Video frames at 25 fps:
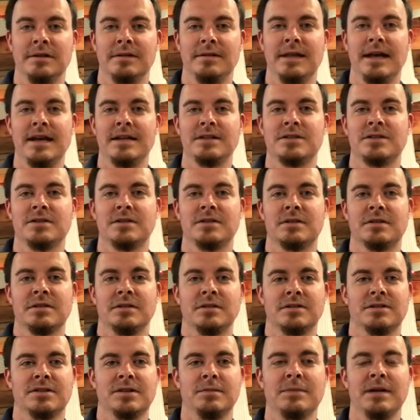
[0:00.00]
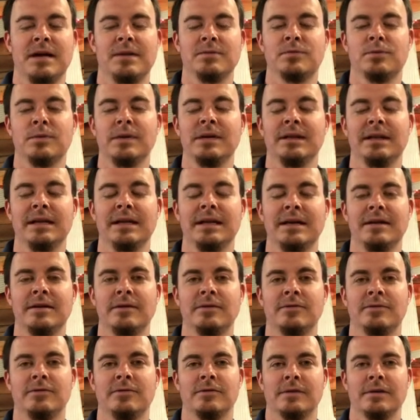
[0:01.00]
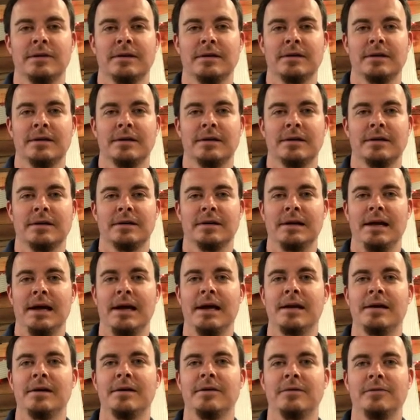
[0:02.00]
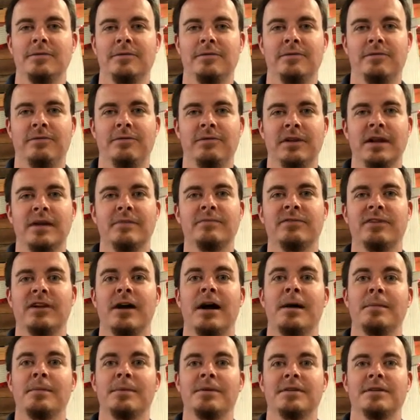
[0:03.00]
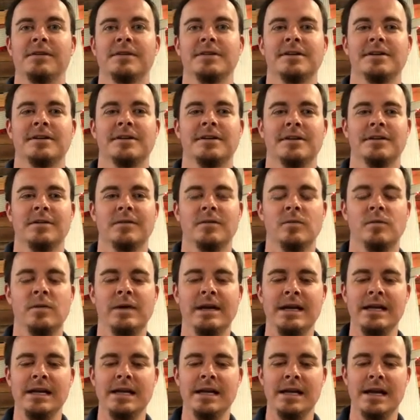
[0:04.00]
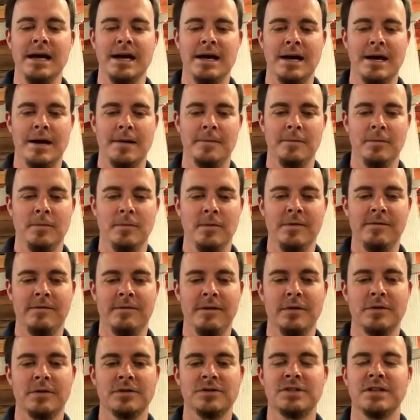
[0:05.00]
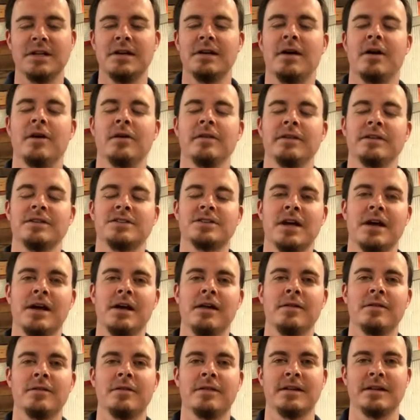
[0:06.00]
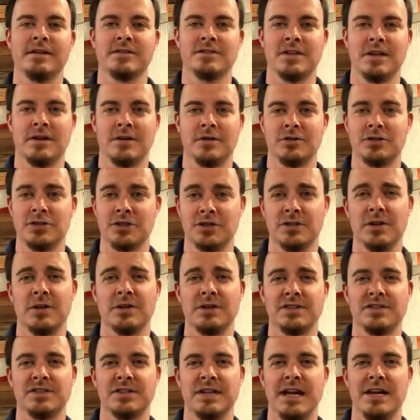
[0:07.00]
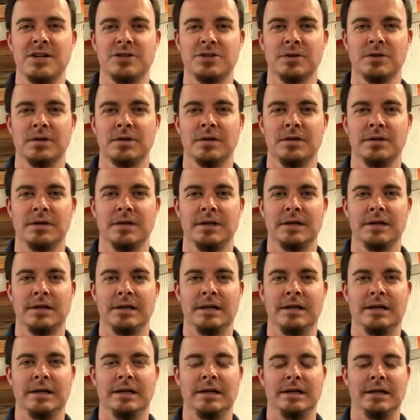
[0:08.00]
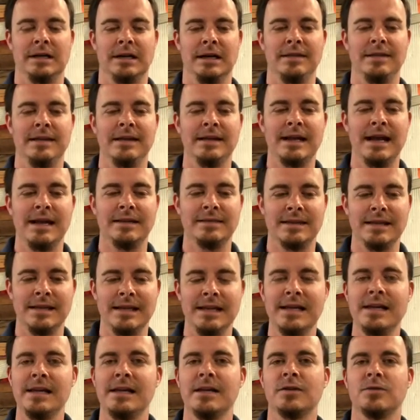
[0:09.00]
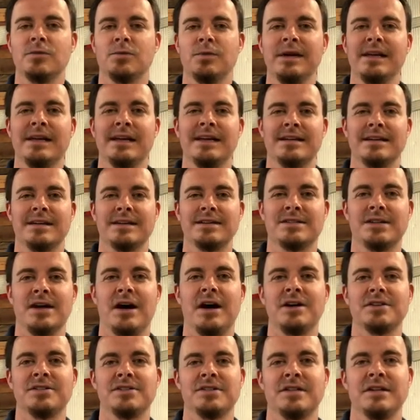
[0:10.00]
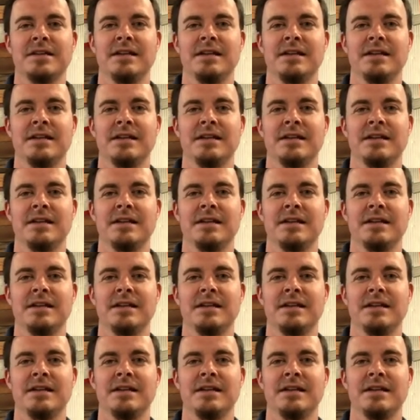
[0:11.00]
Sometimes we live kind of flip-flopped. We focus in on all these other things that are just on a schedule. And then at the end, we get exhausted